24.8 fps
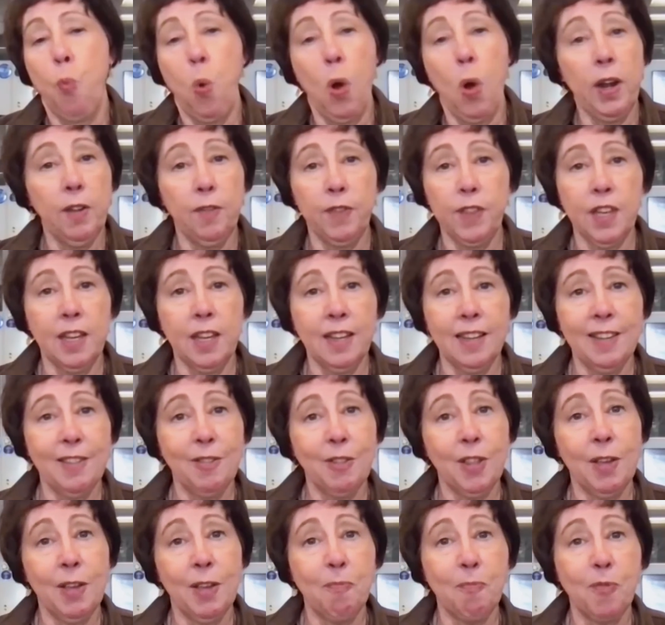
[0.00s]
One of
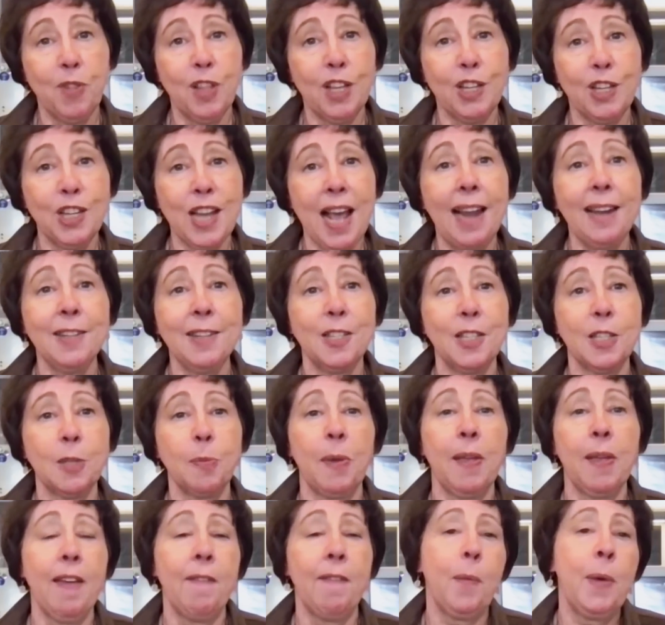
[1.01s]
the challenges
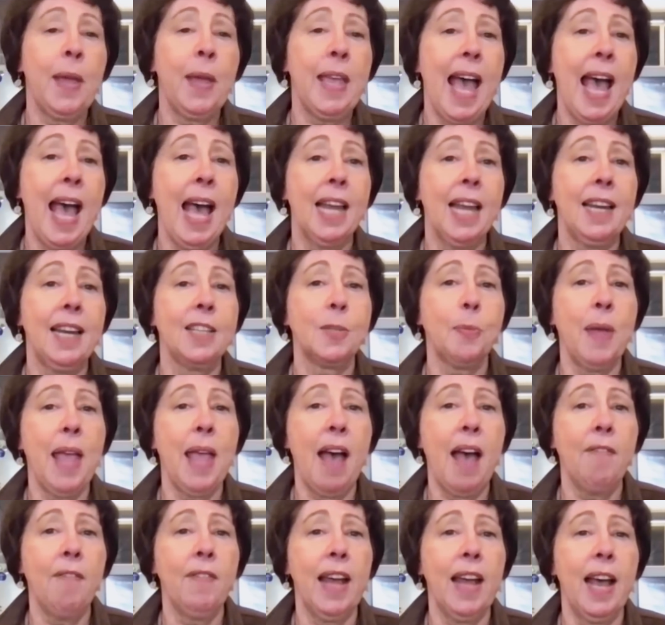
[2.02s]
we had is we
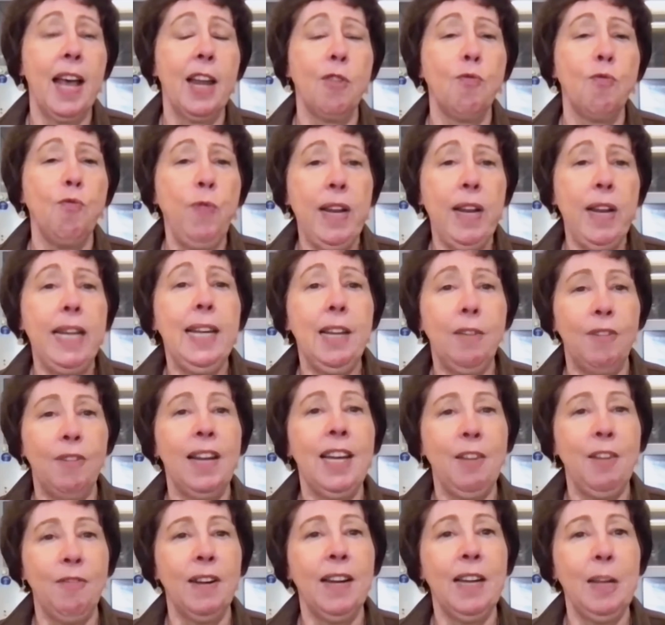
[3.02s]
haven't had a really,
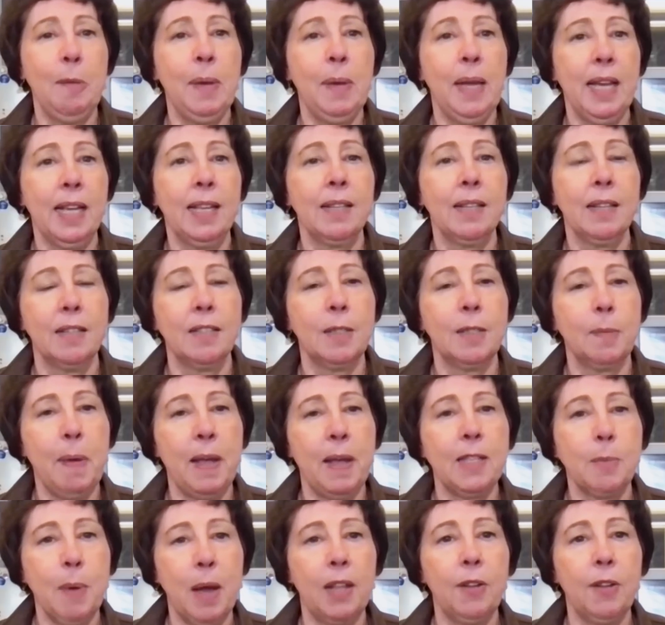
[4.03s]
really, really big
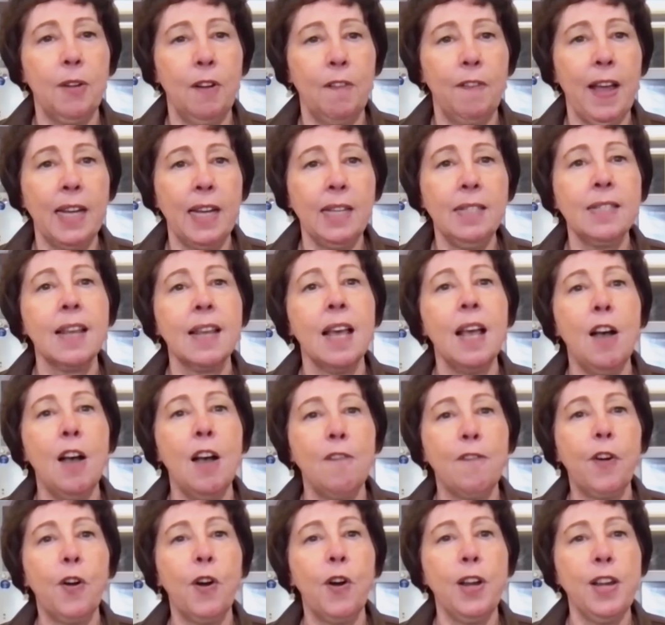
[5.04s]
space weather event
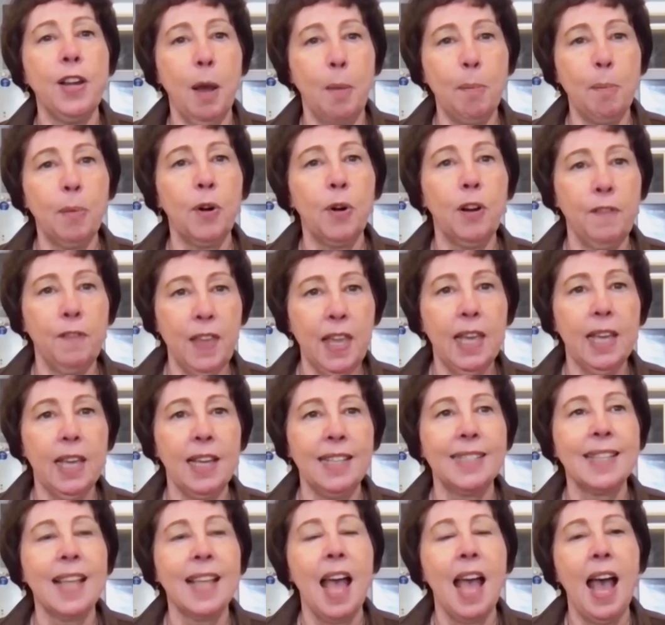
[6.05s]
for a number of
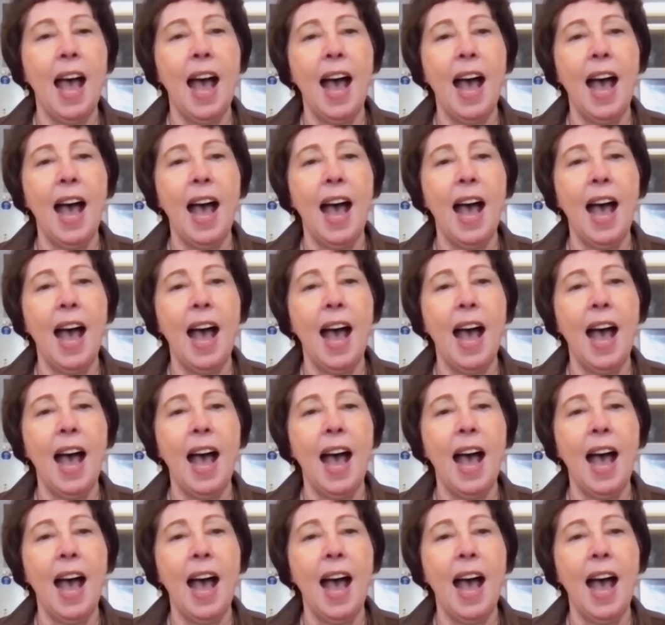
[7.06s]
years.